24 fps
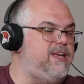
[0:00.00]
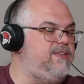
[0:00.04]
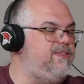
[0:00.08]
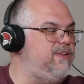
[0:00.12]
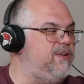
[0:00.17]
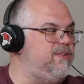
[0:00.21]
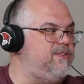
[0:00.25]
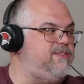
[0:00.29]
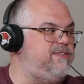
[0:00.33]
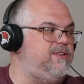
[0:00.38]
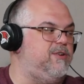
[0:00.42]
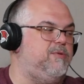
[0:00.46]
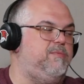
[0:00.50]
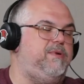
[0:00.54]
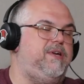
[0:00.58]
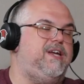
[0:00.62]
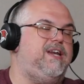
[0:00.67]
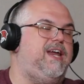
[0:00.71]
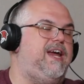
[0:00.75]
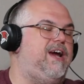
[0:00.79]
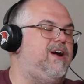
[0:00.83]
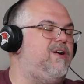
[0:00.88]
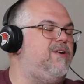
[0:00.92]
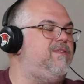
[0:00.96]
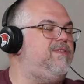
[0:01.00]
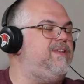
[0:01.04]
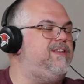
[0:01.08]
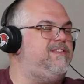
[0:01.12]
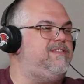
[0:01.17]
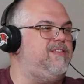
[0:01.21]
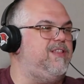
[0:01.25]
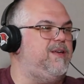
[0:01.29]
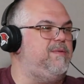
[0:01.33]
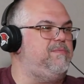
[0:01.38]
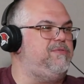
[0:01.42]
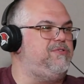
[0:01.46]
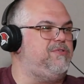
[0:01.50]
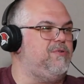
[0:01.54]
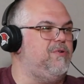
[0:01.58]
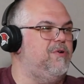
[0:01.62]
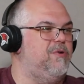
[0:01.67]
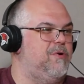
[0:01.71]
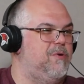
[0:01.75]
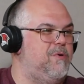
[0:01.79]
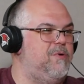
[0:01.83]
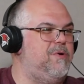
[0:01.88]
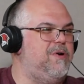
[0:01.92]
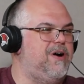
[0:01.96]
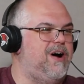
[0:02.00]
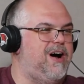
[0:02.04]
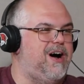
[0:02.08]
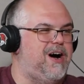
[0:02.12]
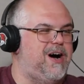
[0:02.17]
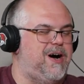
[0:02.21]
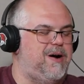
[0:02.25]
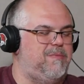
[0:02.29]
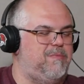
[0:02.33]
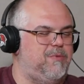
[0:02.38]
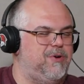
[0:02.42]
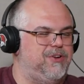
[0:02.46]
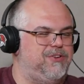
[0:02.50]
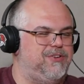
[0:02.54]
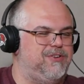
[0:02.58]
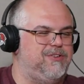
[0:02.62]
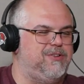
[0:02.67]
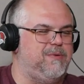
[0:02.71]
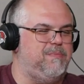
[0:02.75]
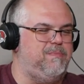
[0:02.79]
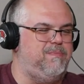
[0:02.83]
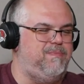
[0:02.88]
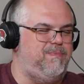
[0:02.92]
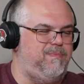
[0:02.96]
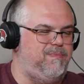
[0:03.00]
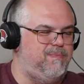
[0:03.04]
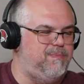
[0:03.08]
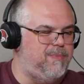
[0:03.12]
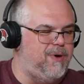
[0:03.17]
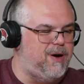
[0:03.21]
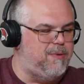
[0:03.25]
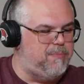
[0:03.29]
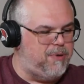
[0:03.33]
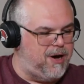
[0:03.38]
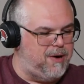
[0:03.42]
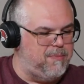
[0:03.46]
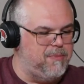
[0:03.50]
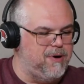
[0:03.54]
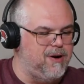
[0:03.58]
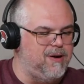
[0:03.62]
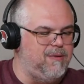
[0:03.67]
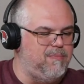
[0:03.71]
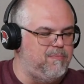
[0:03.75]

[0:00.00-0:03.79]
there'll still be an error that slips through, which is a bummer,